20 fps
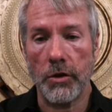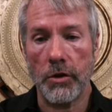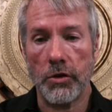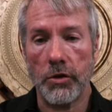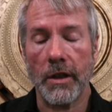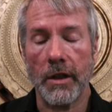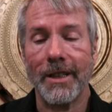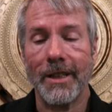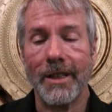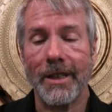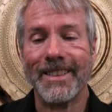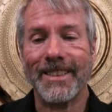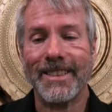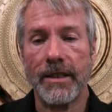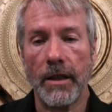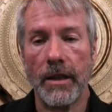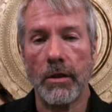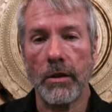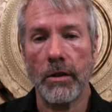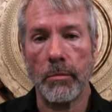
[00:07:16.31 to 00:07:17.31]
You're going to
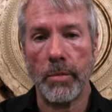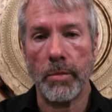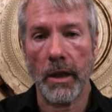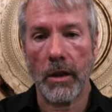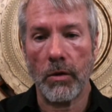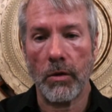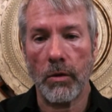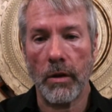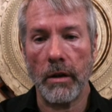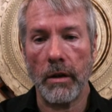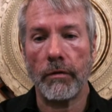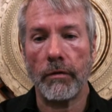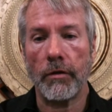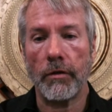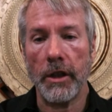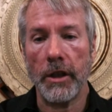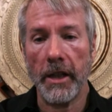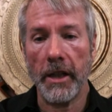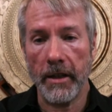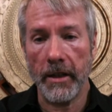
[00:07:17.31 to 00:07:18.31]
sell the Bitcoin for
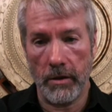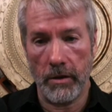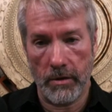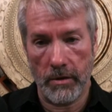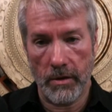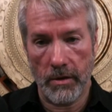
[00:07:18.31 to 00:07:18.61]
yen.